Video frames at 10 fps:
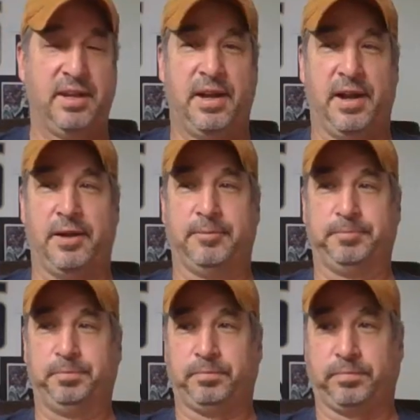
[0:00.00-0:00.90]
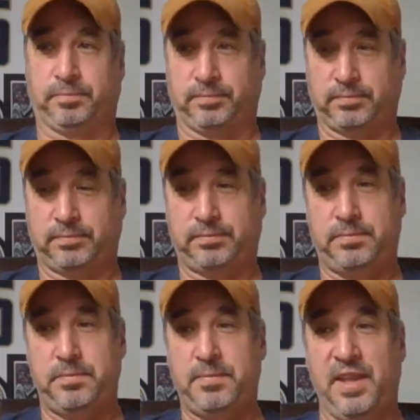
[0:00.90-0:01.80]

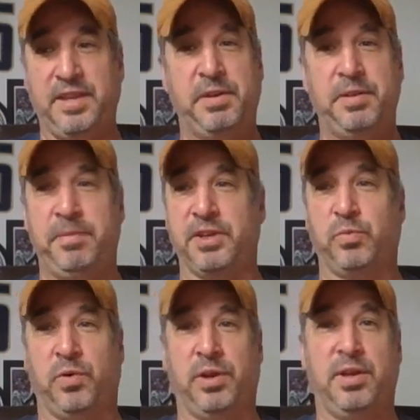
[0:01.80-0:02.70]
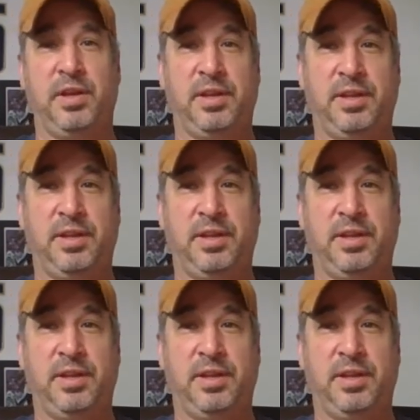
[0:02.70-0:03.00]
That's probably the biggest one.